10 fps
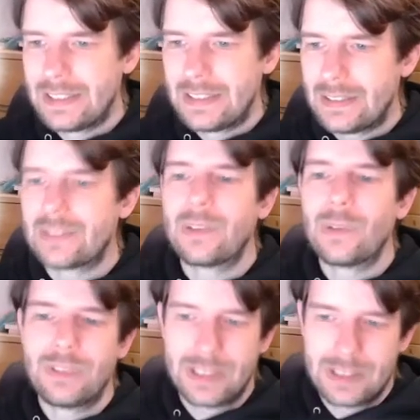uh, or
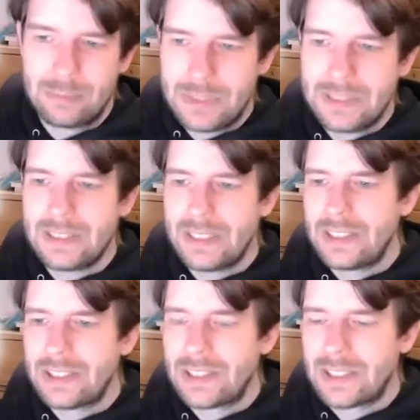over
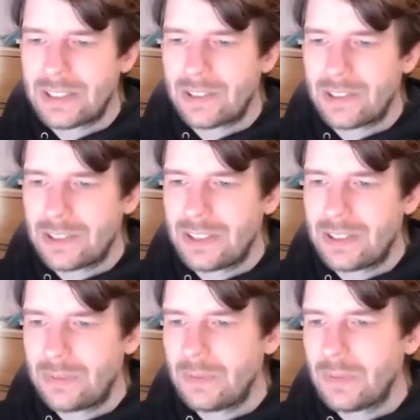PDH technology, to
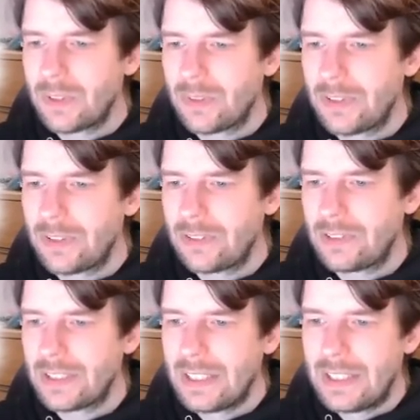be more
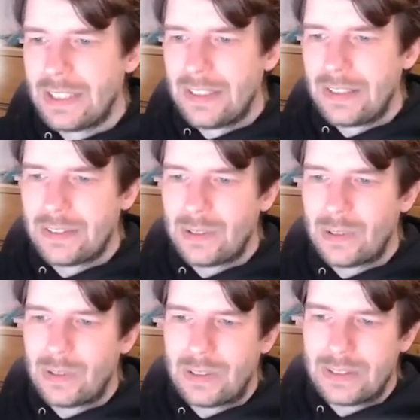specific.
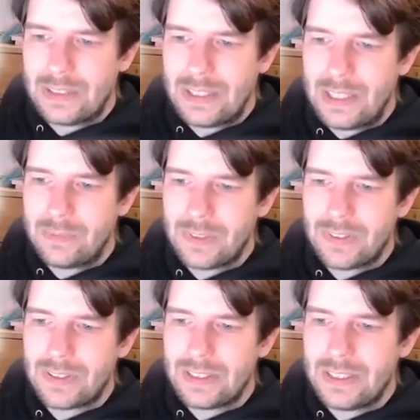So on the Abis,
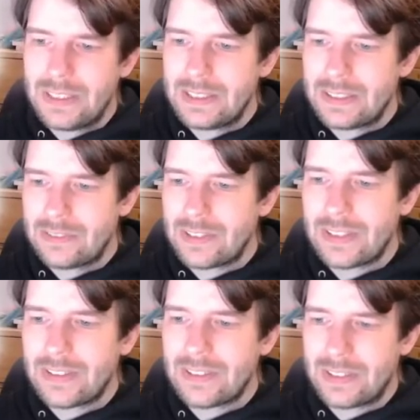on the A
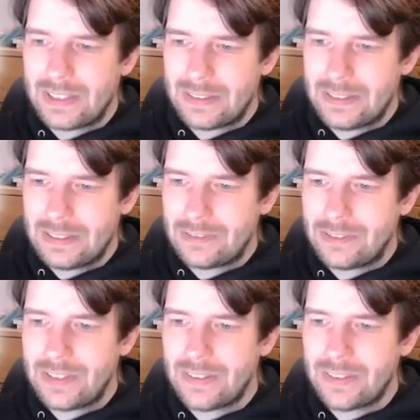interface, on other
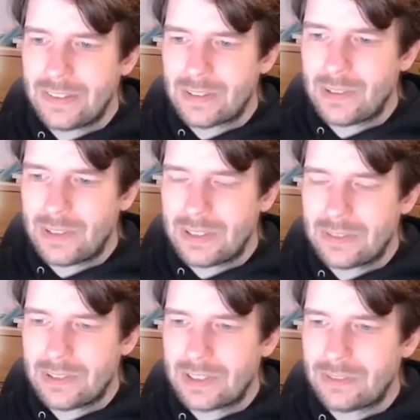interfaces in the core
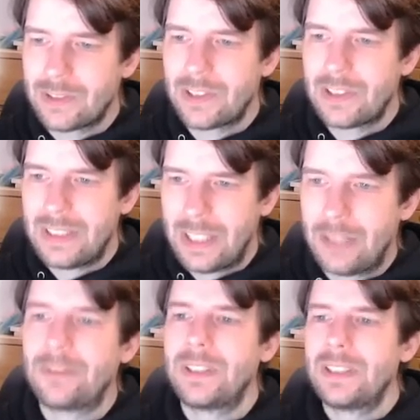network, virtually
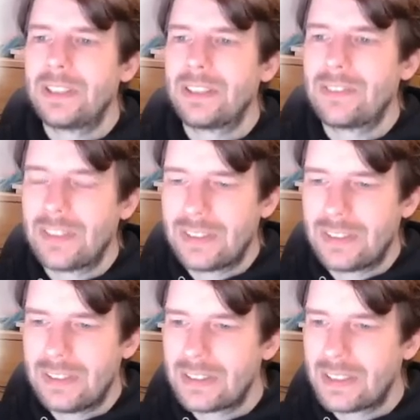every interface in
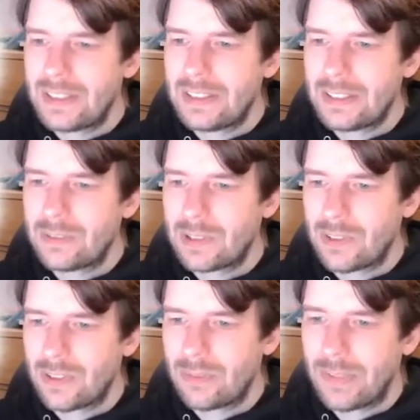the entire network
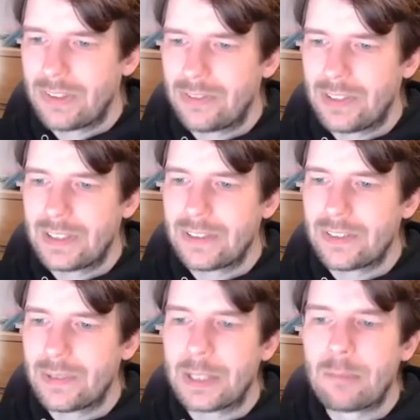was specified this way.